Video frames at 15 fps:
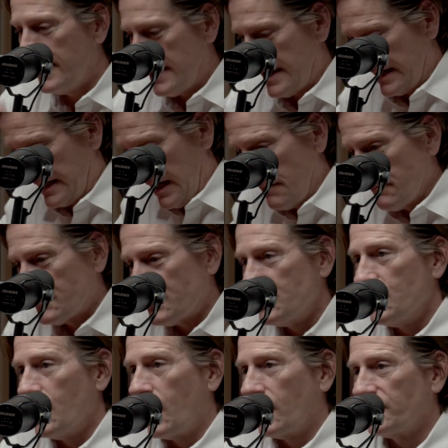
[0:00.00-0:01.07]
it comes
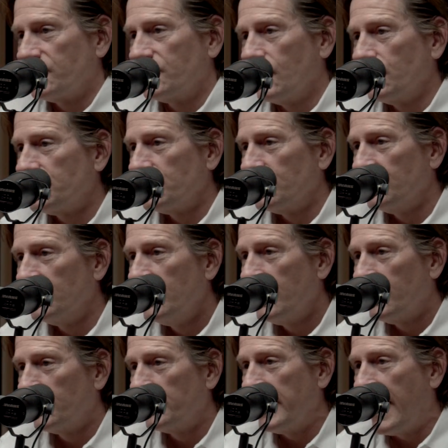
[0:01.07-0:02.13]
through our social
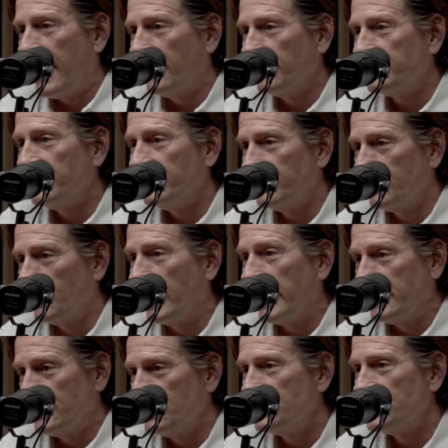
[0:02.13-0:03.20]
realities and
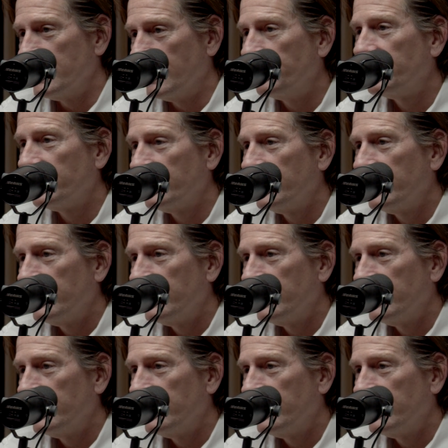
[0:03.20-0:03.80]
relationships.